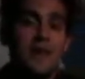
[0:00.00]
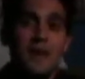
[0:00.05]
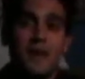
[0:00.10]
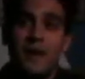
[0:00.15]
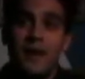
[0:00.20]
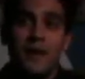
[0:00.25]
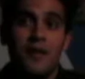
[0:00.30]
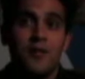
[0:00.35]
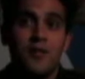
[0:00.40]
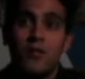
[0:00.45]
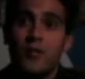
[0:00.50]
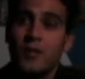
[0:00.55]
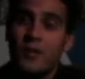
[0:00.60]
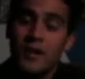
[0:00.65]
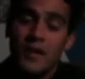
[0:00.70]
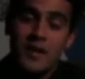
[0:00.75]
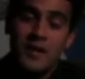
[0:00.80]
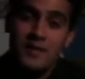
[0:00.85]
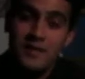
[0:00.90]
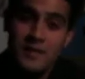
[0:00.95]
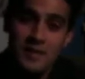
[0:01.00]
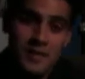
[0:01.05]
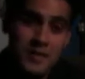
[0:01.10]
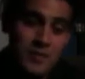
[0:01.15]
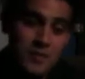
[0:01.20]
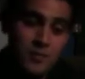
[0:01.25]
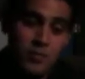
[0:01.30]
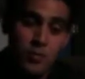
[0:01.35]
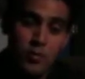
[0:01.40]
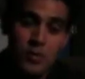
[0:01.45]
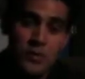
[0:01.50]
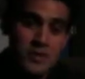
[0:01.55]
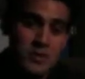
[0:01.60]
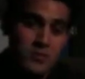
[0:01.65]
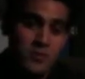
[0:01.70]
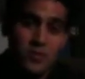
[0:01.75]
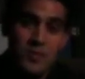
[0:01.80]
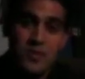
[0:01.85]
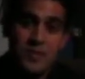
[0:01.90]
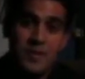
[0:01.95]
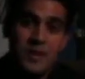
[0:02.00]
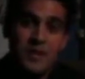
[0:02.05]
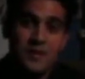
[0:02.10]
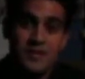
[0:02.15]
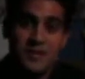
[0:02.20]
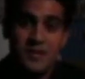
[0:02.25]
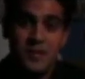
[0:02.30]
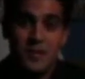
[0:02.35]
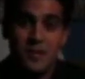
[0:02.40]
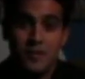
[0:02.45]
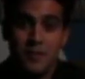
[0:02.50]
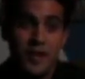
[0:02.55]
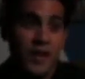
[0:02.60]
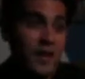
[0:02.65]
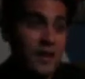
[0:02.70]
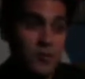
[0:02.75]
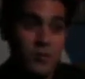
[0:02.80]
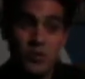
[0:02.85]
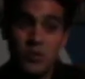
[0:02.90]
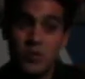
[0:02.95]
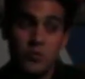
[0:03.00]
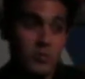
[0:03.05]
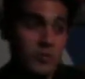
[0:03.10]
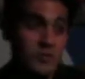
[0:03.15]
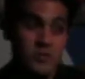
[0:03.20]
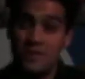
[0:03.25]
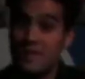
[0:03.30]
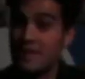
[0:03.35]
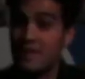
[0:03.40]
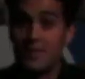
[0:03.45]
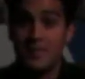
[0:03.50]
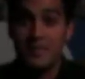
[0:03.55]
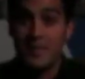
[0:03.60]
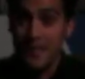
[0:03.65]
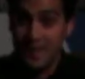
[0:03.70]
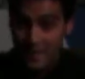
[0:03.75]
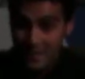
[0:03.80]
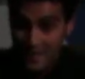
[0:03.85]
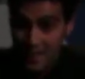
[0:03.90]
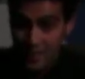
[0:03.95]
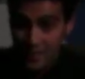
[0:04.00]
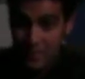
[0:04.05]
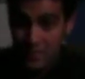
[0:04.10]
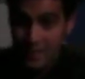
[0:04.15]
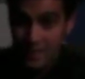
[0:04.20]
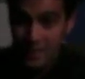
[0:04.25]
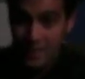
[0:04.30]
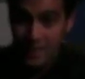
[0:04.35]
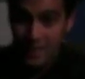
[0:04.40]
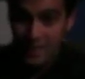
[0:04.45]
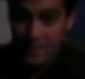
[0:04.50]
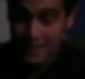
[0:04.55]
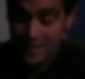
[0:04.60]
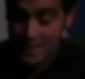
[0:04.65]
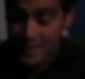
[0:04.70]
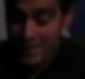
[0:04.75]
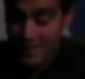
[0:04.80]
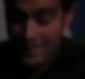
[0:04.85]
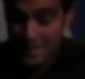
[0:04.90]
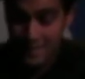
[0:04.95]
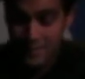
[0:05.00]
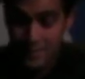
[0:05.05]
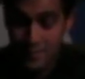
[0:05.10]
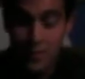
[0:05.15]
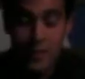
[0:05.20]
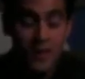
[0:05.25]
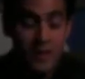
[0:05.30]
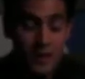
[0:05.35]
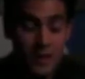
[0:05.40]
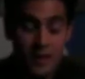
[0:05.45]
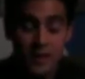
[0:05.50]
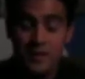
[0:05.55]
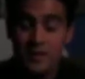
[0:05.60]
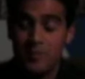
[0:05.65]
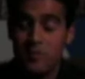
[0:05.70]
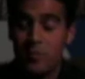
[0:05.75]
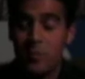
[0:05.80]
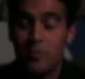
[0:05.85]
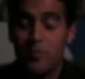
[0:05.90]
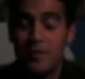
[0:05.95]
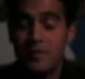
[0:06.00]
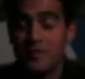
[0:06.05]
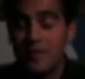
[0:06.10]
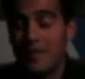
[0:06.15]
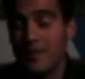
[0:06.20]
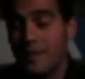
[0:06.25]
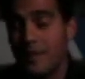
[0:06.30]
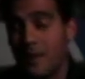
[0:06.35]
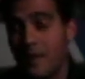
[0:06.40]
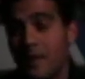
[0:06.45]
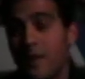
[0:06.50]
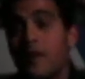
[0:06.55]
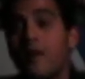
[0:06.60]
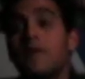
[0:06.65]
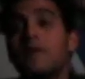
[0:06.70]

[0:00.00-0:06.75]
Had career highs in points and rebounds the other night, which was the second time he did that this season, at least with points, I think.